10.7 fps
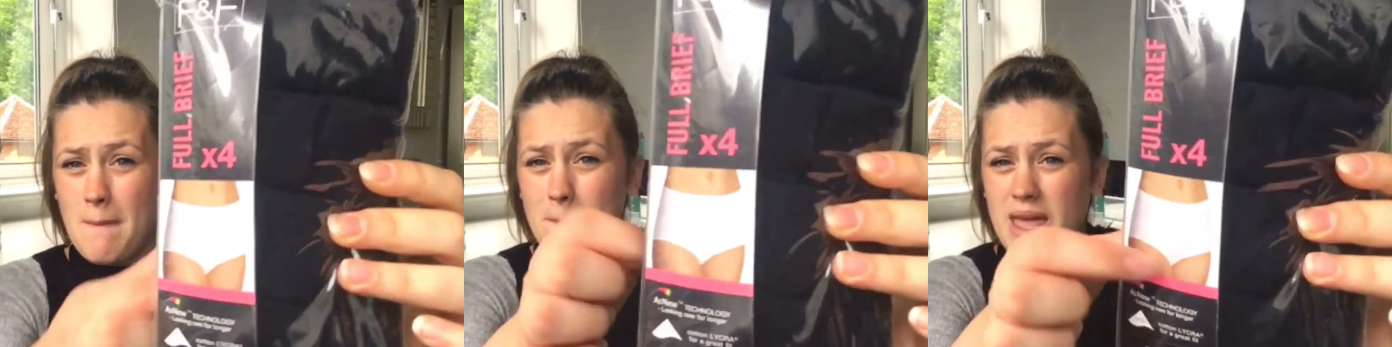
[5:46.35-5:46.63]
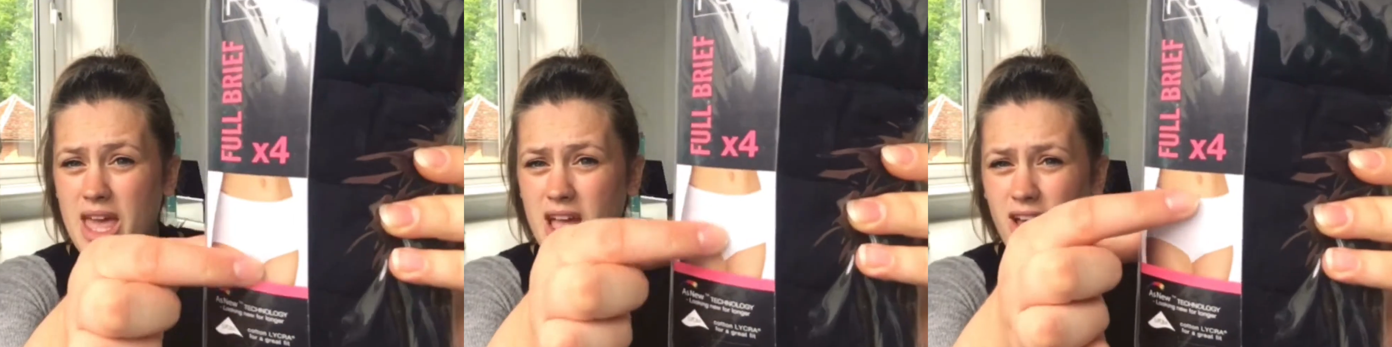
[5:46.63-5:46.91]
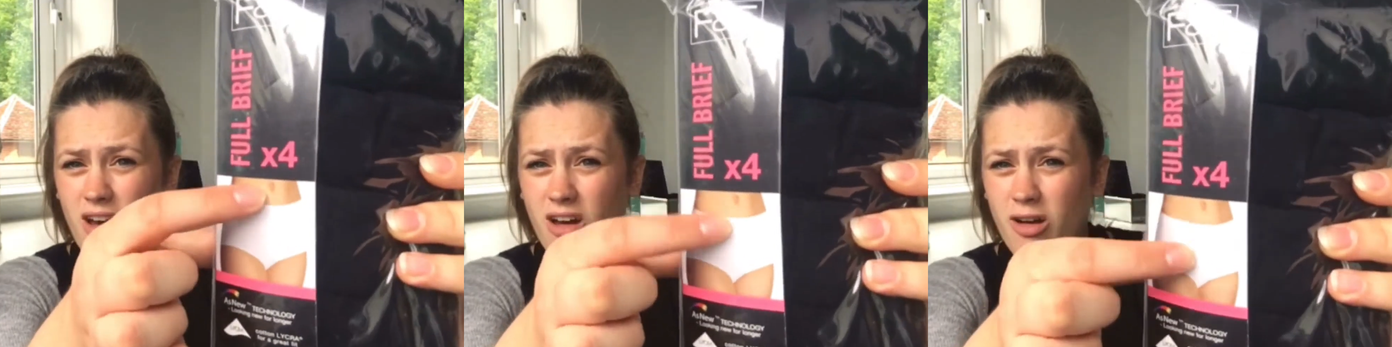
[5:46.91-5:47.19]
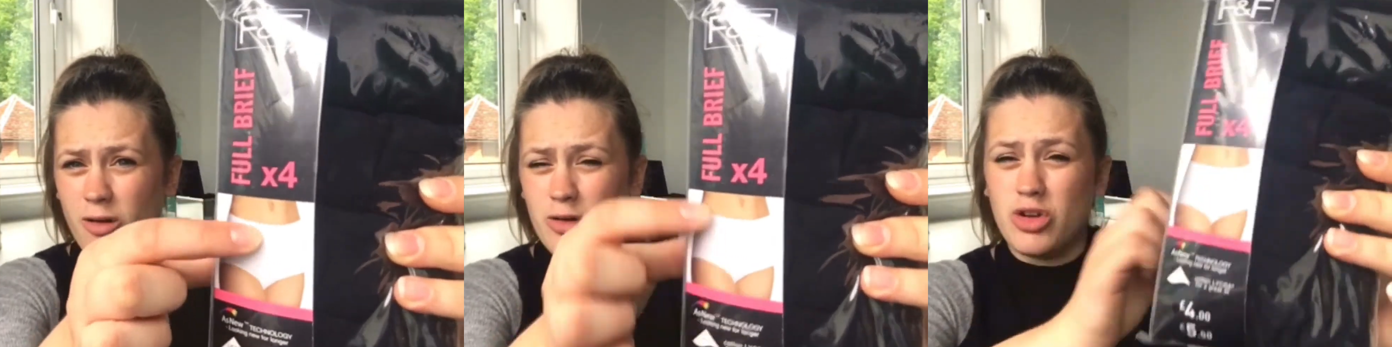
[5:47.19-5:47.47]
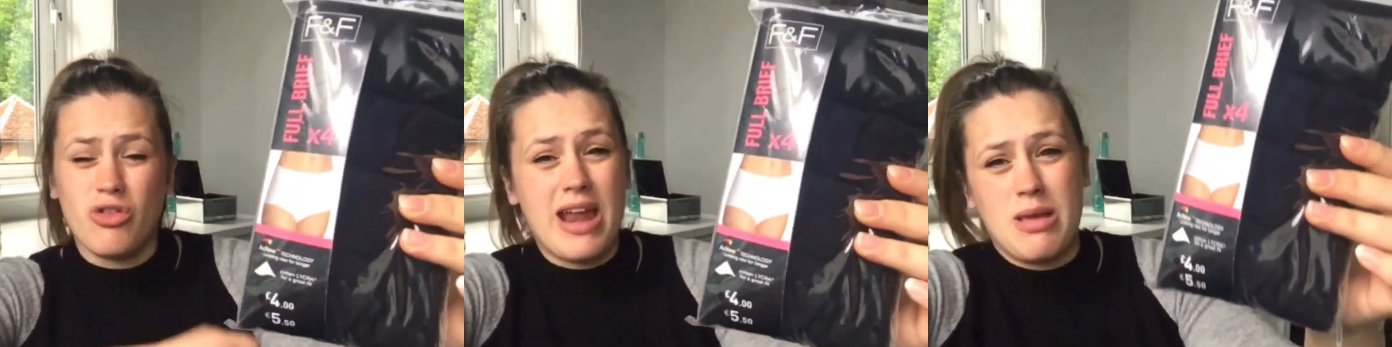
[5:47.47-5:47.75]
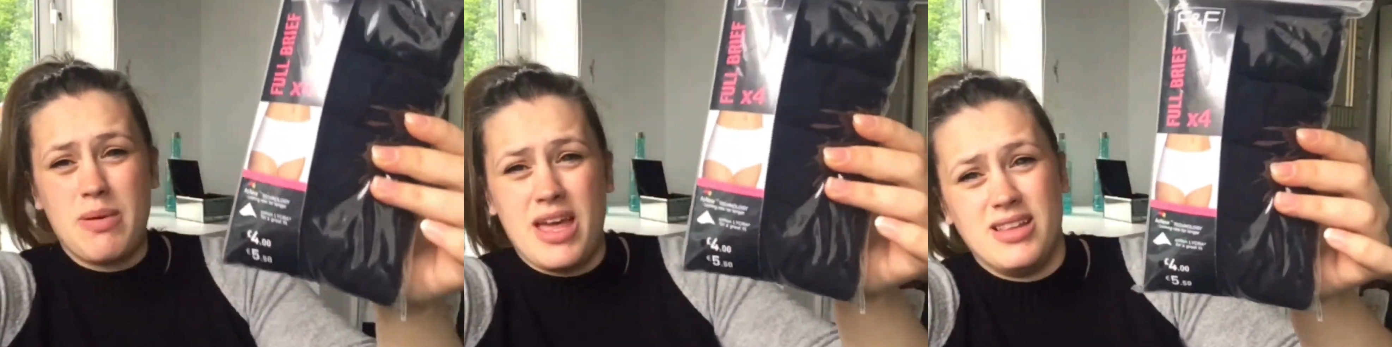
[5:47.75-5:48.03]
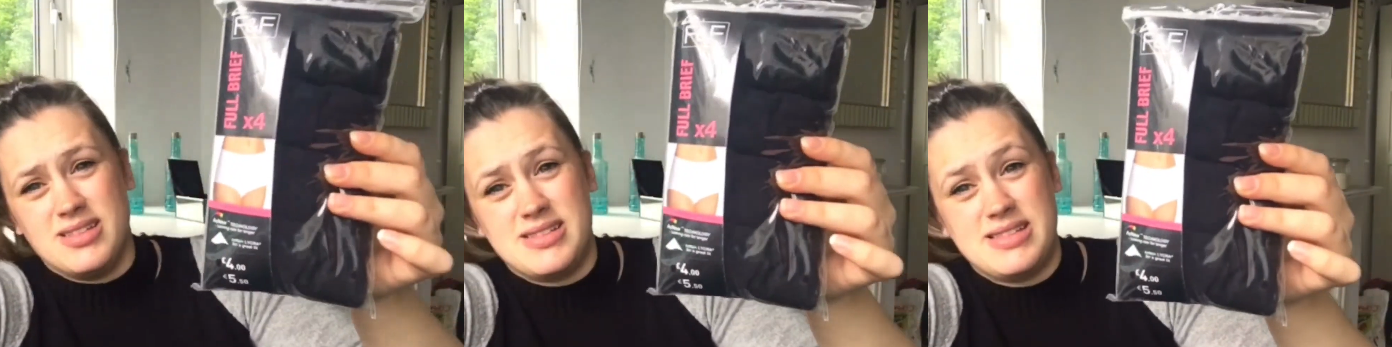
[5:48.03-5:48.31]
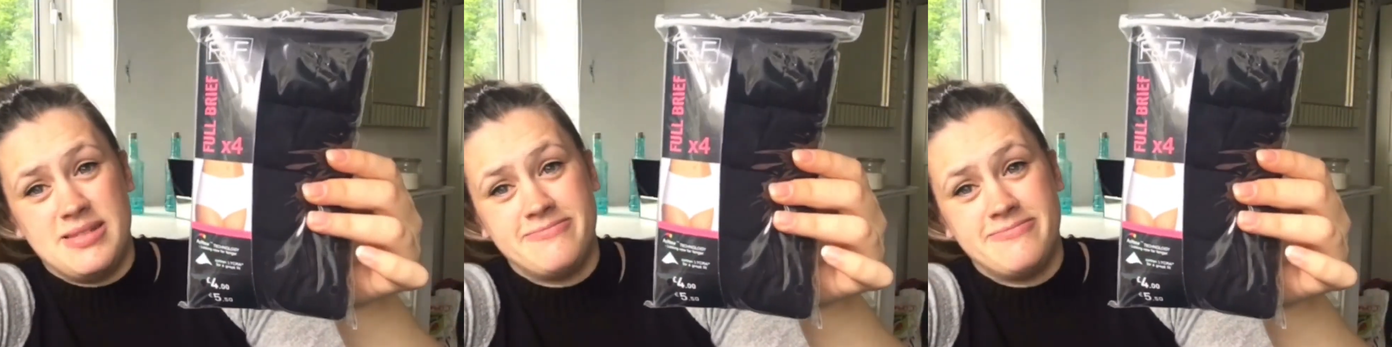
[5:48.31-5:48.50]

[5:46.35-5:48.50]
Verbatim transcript: big old granny pants.